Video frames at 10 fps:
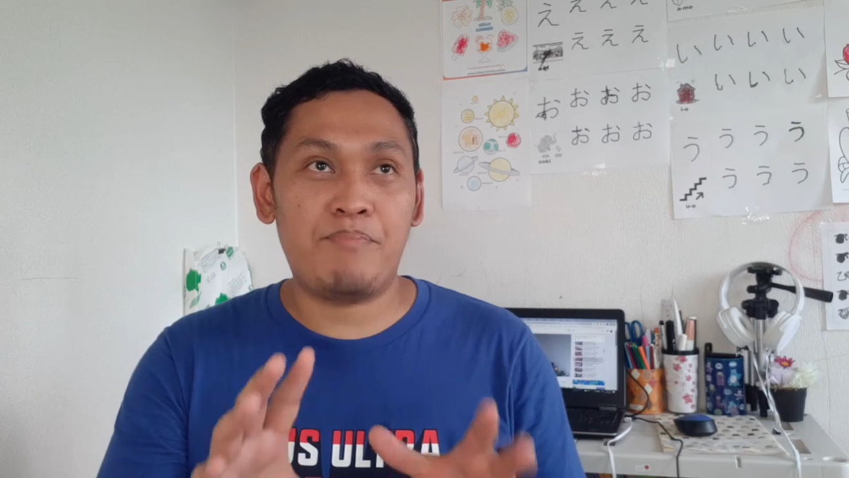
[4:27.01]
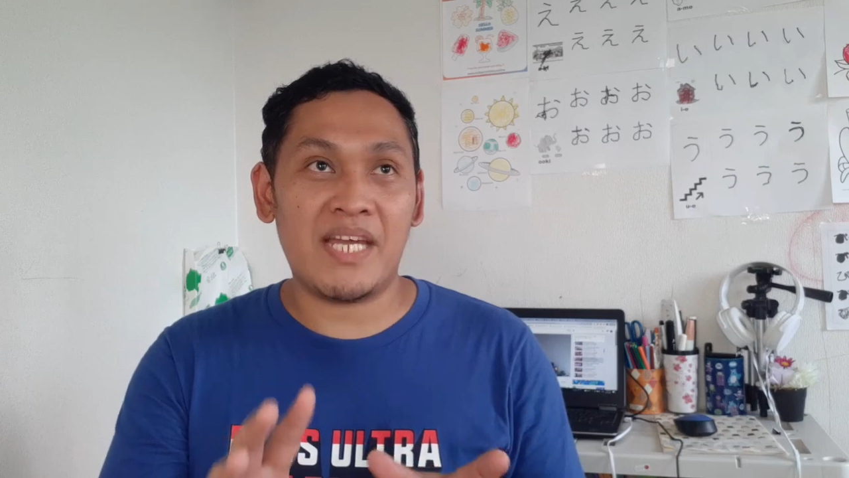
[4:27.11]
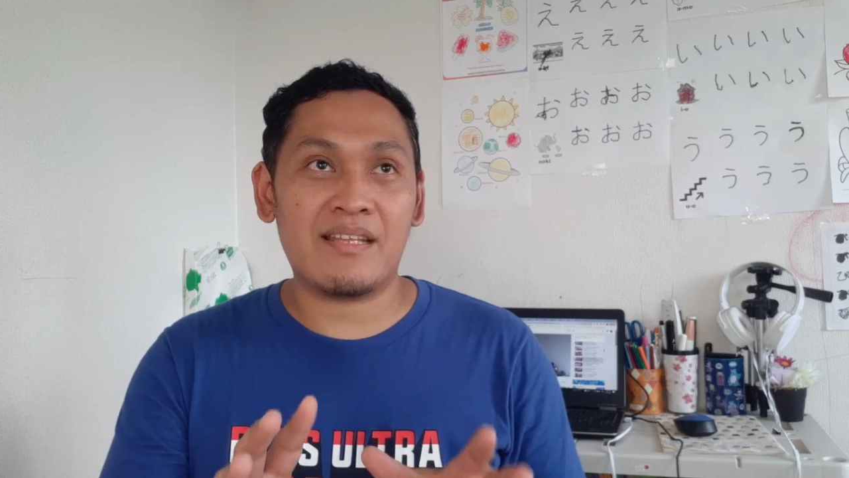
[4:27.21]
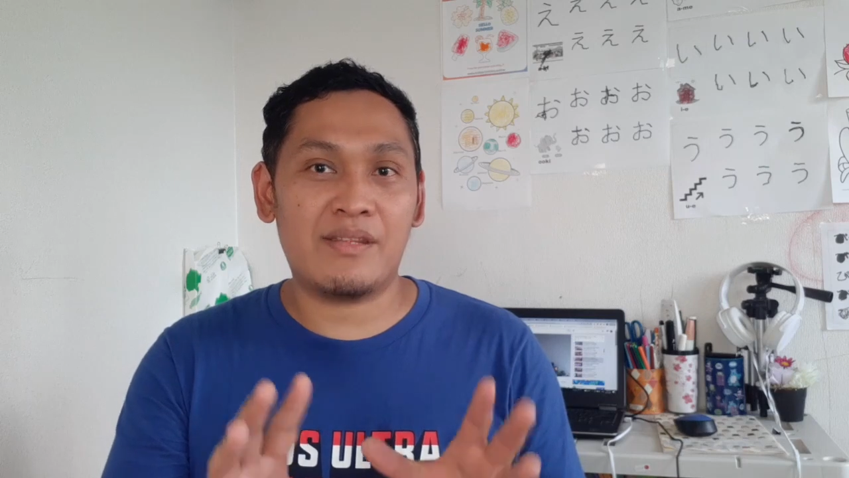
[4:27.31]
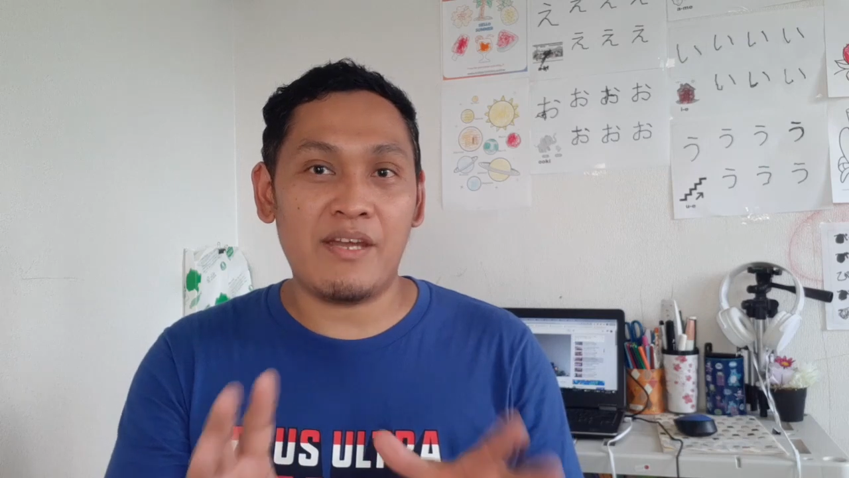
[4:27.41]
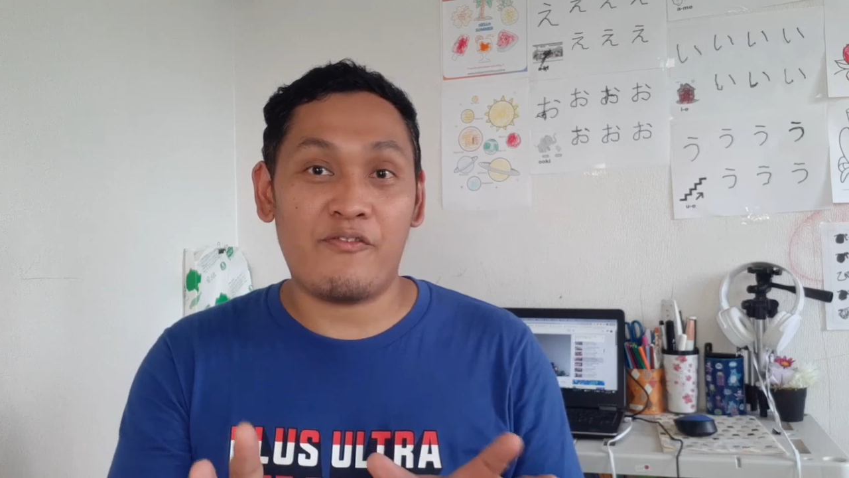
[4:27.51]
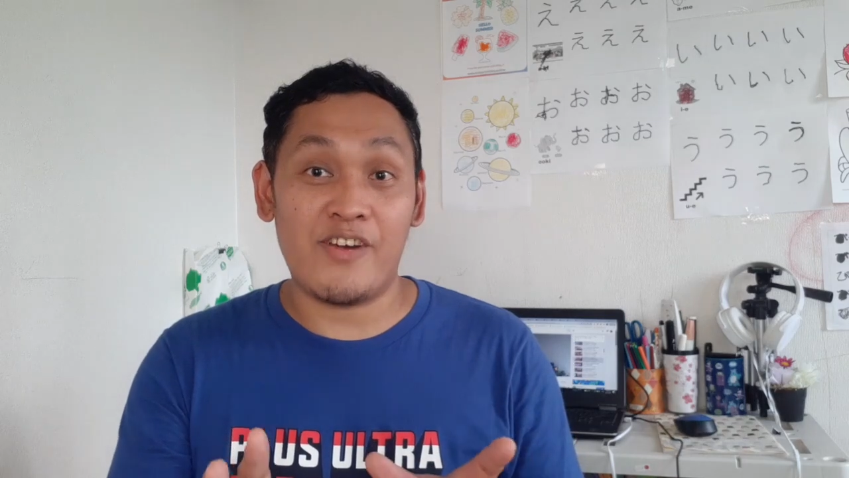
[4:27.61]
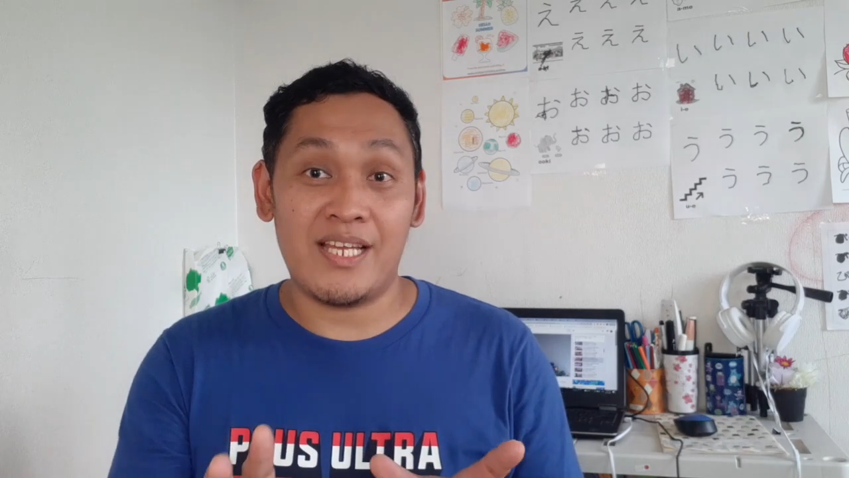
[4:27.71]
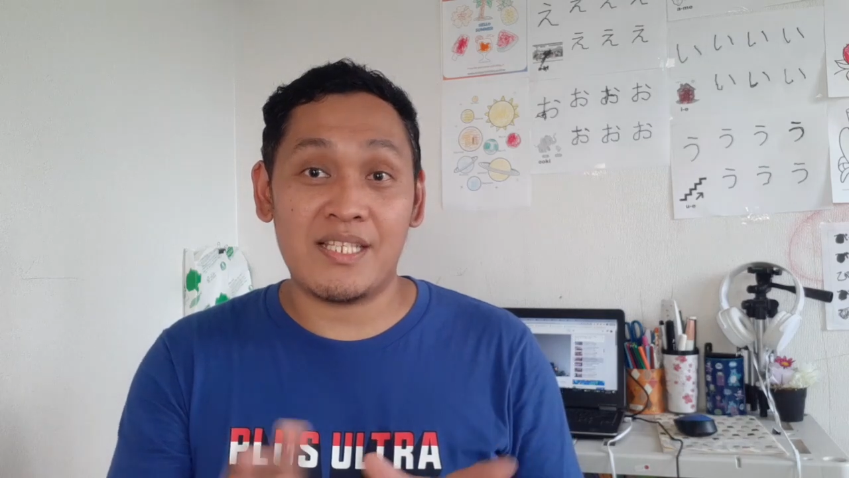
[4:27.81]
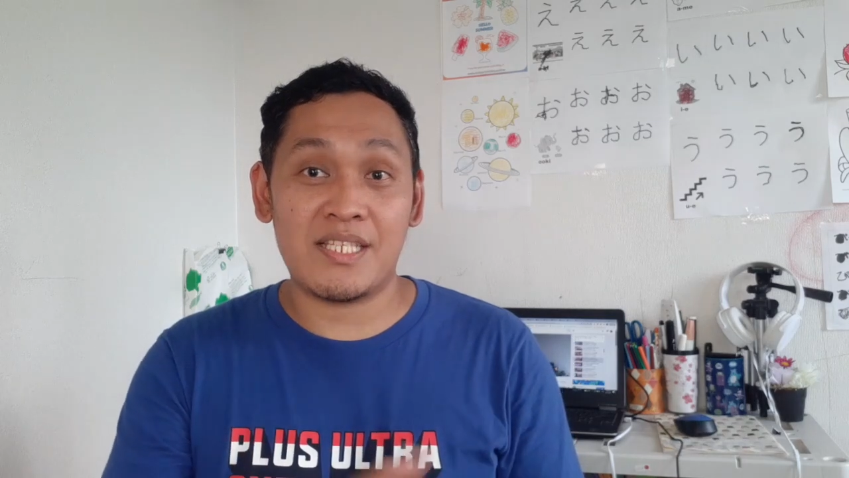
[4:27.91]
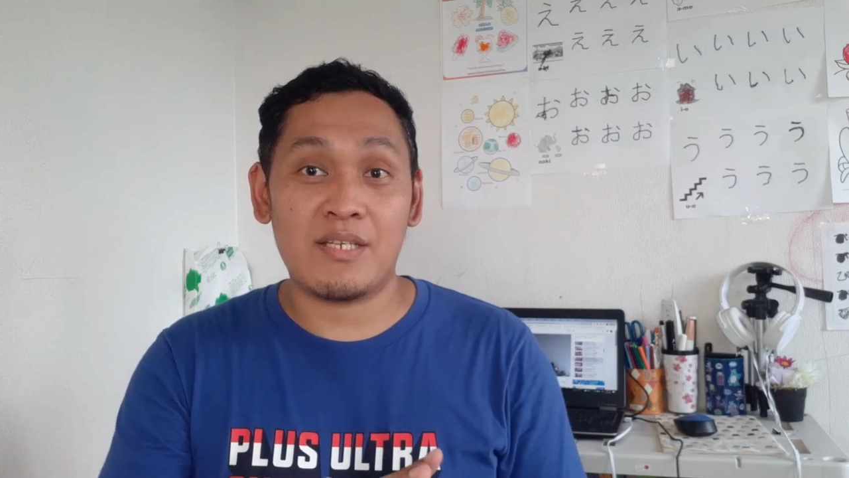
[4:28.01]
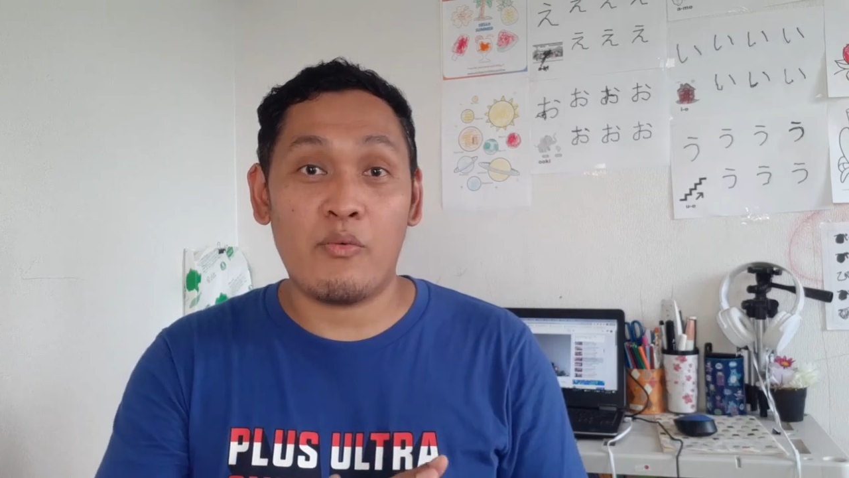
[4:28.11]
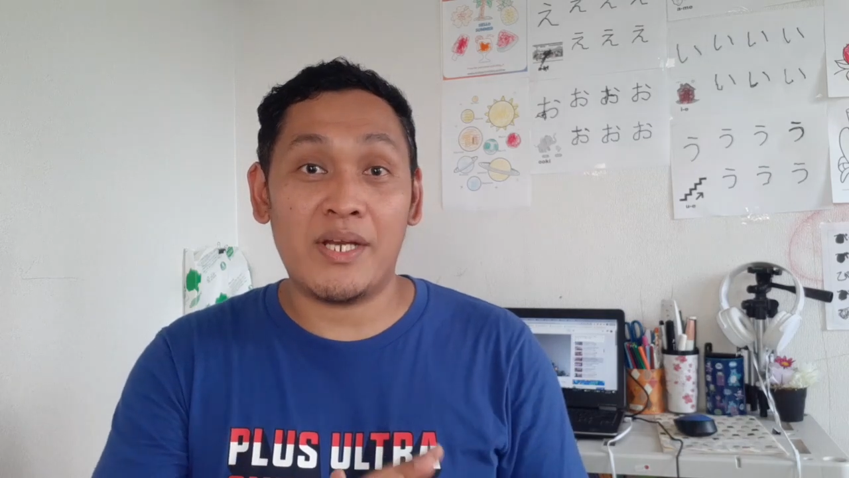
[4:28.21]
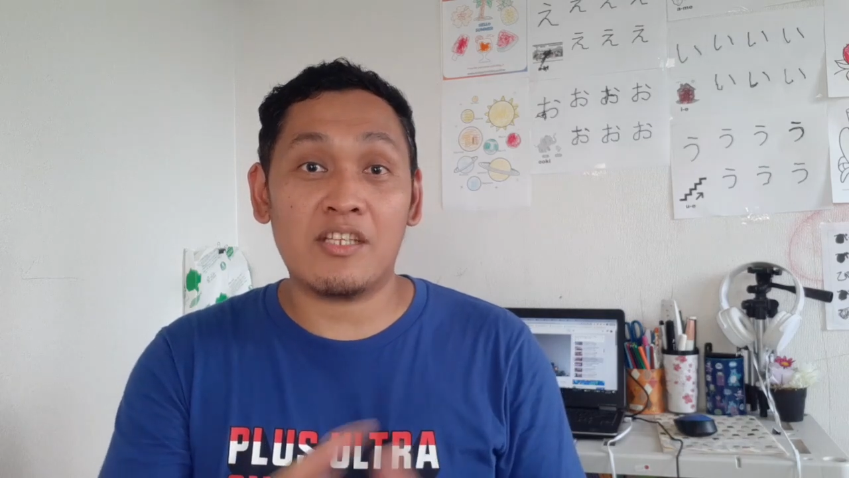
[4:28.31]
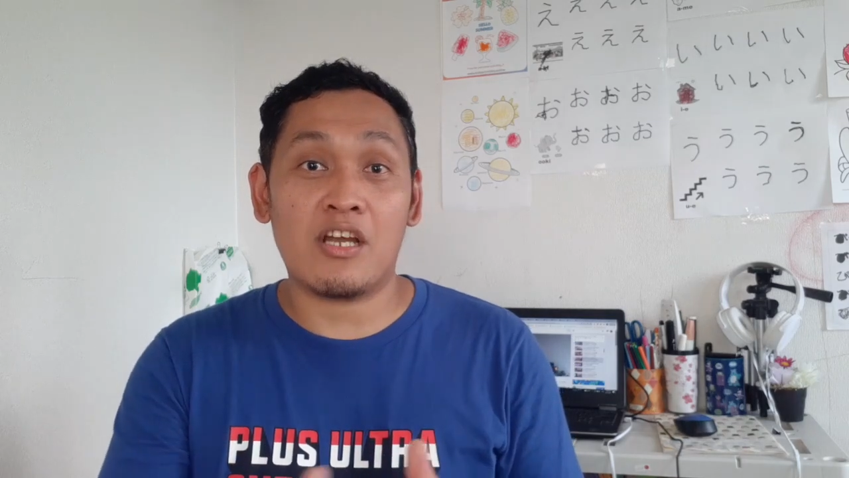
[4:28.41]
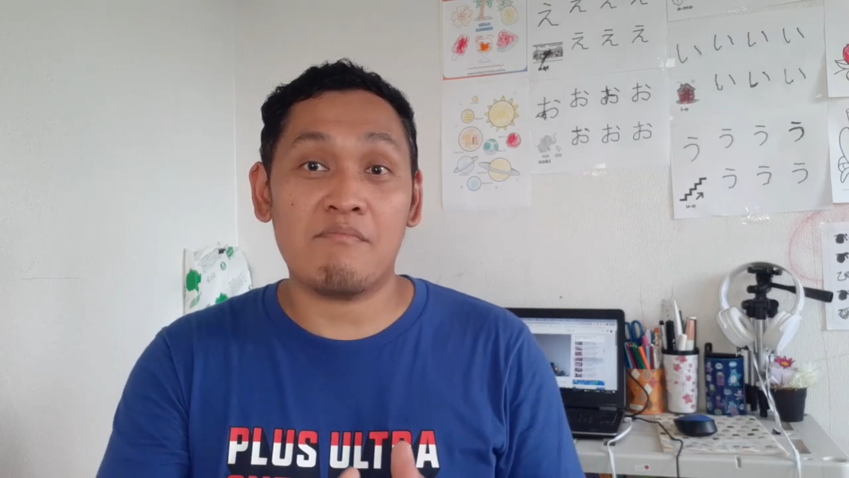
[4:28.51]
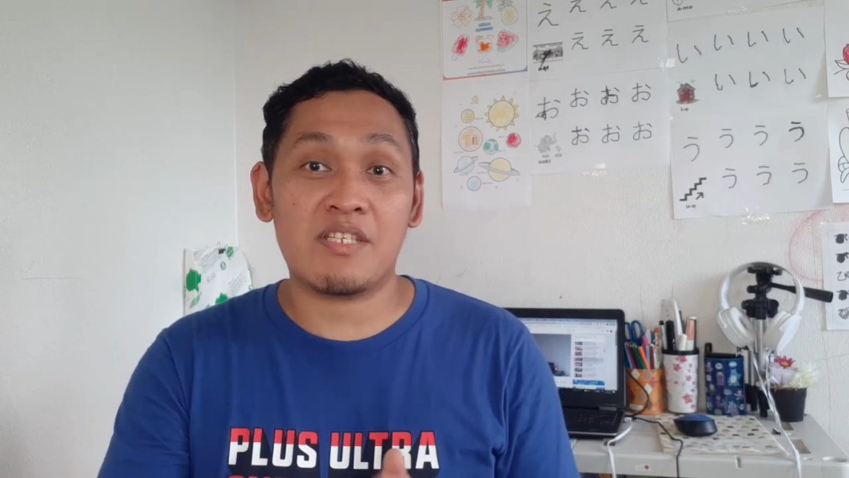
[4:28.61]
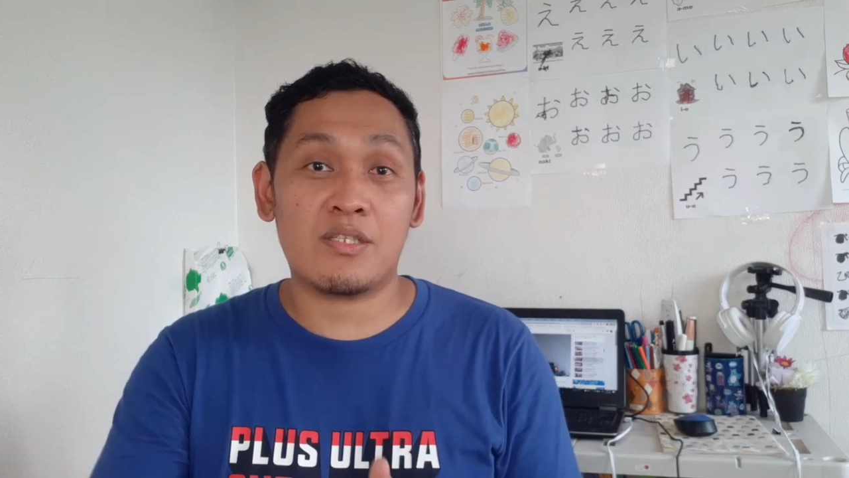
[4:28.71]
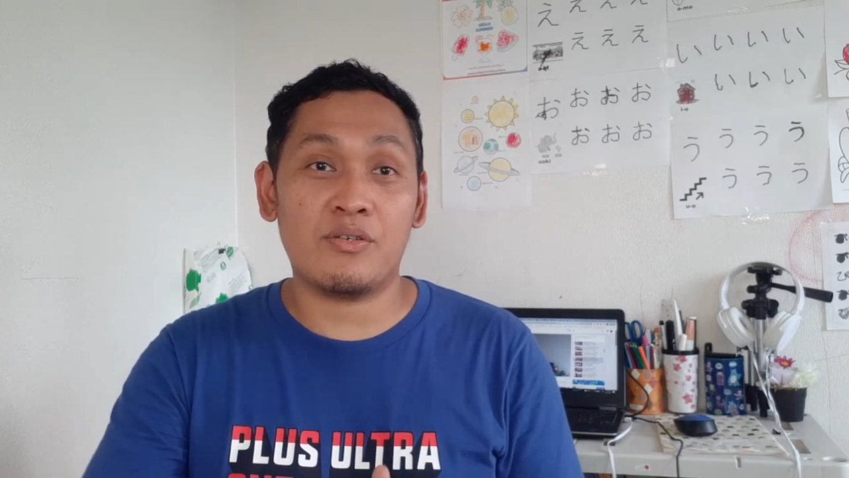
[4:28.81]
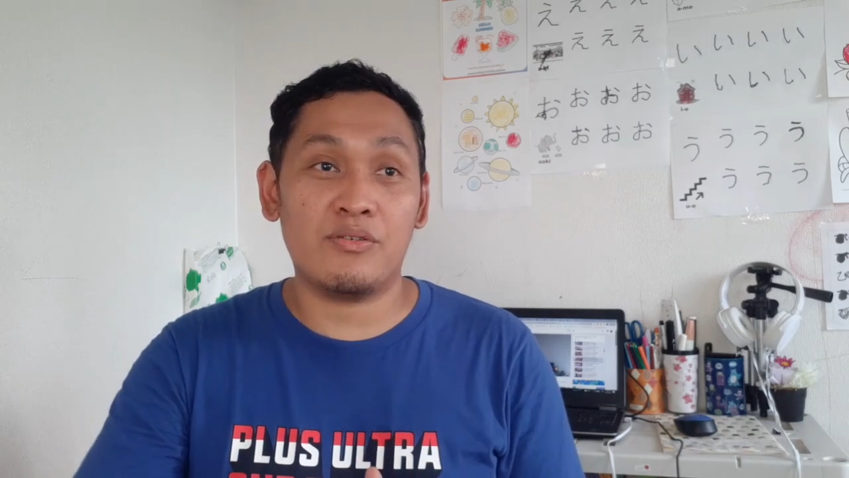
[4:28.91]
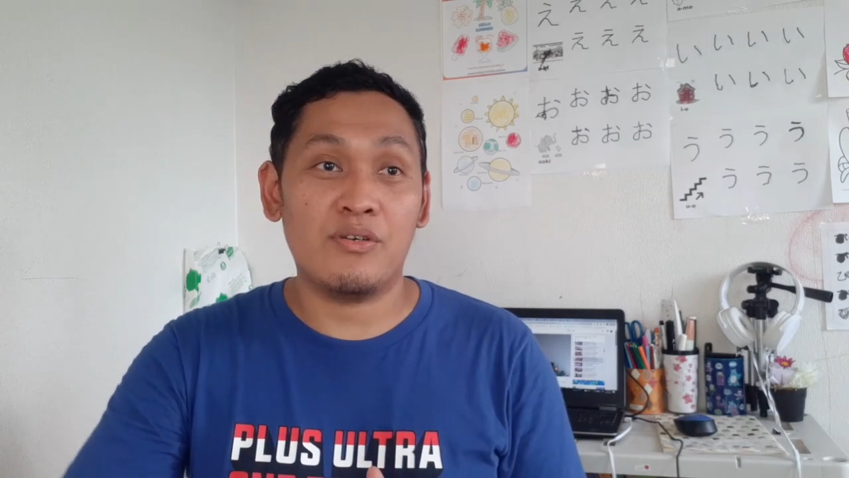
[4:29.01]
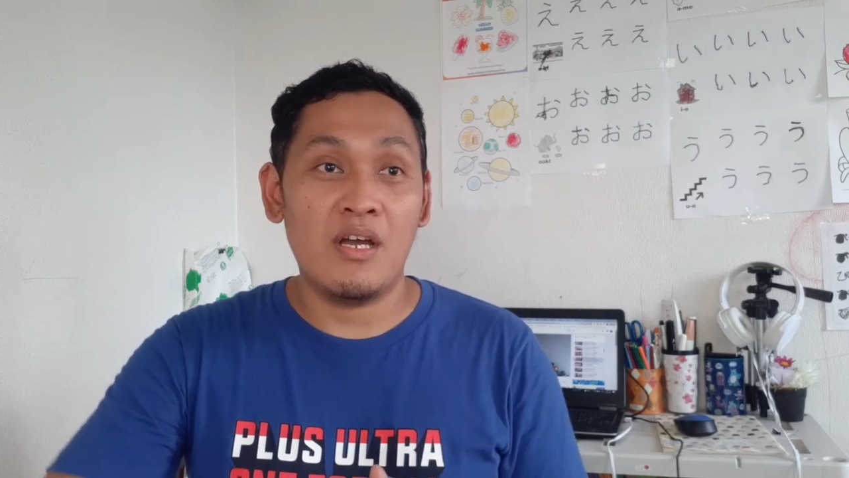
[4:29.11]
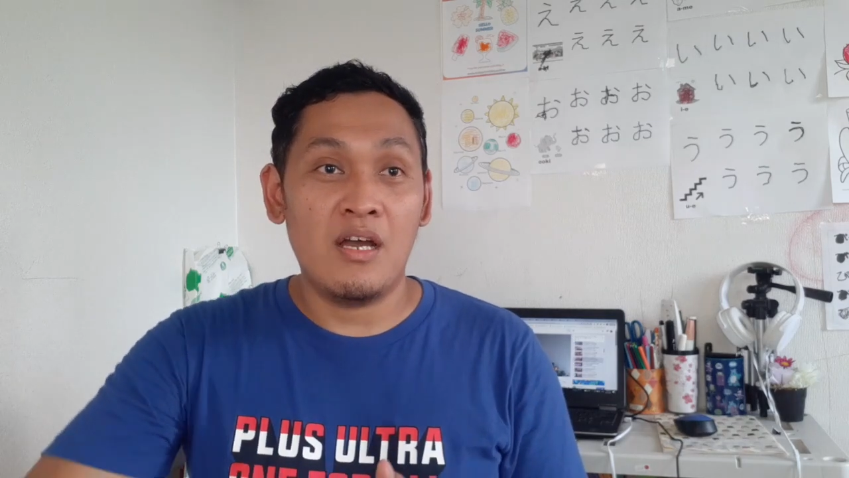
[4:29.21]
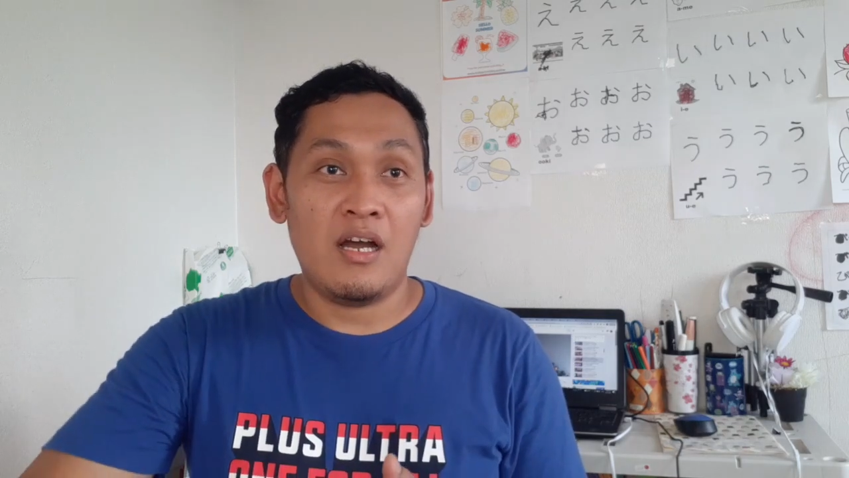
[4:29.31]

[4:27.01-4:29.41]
big difference when it comes to